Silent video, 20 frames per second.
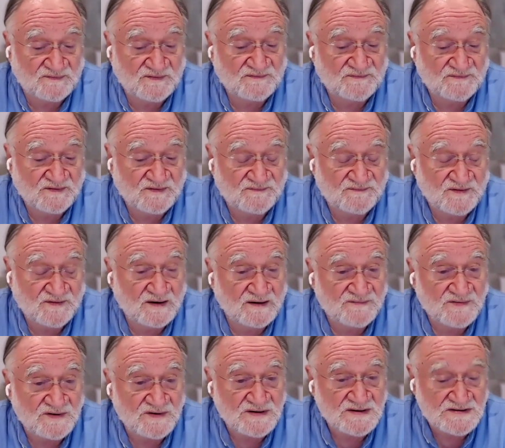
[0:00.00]

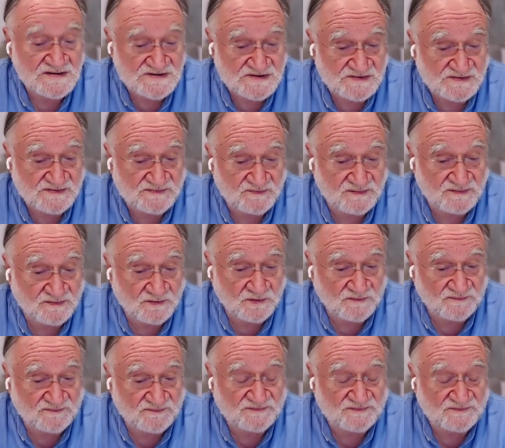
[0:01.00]
55 years of,
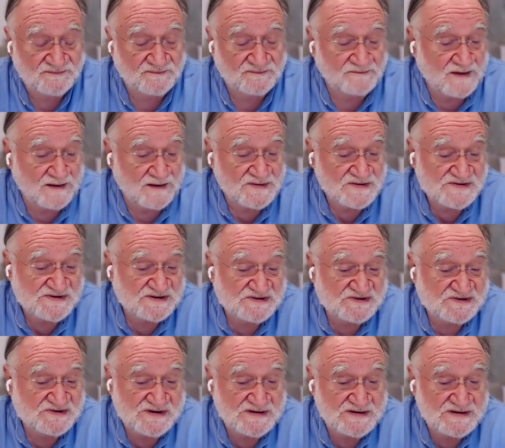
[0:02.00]
or 50, maybe
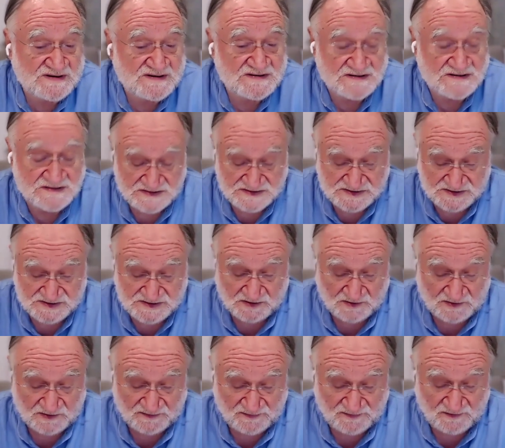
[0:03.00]
60 years
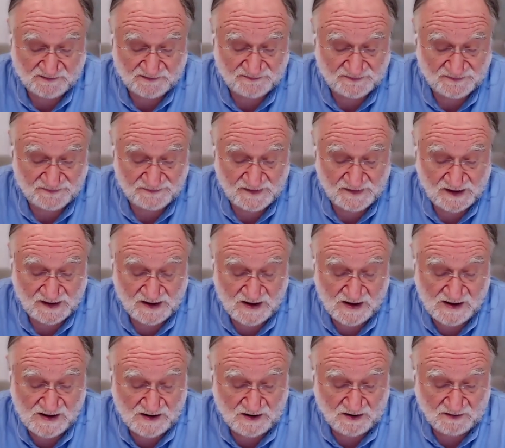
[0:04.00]

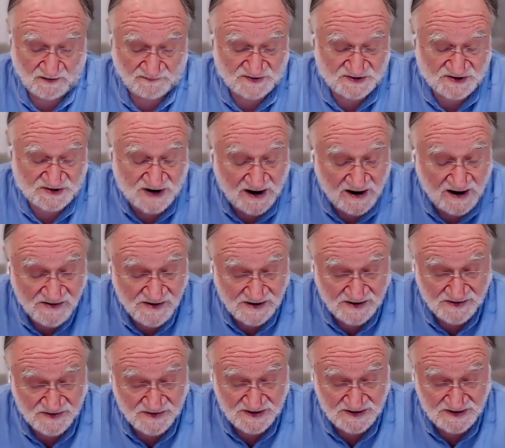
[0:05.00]
of
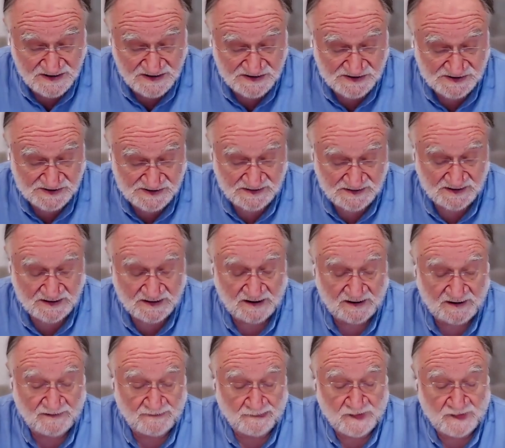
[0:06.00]
sharing this,
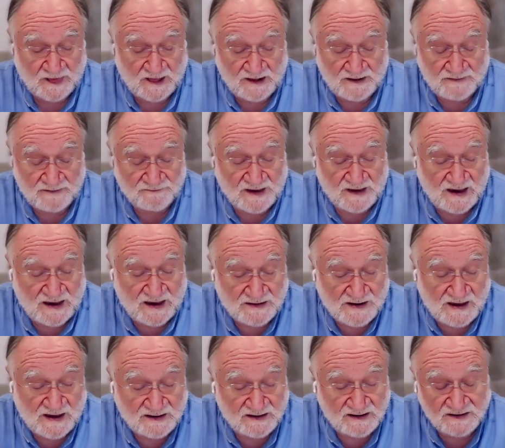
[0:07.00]
and
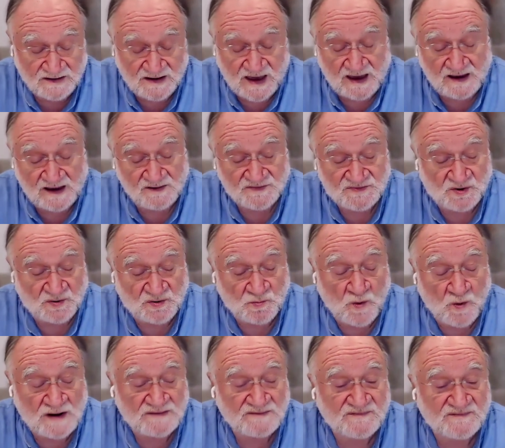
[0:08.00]
I can count
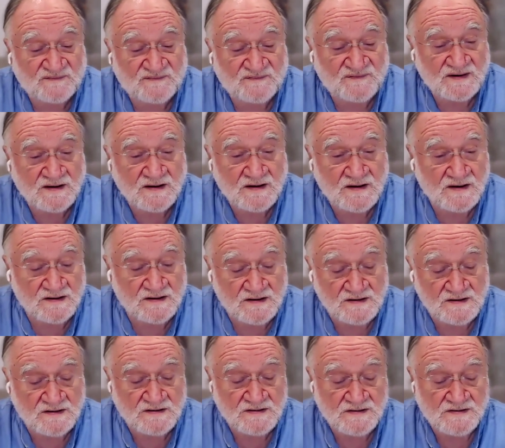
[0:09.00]
on one
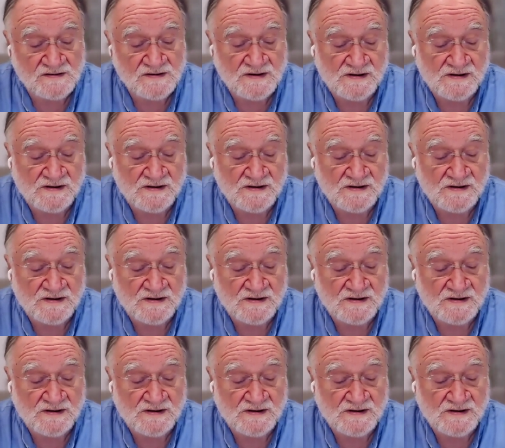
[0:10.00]
finger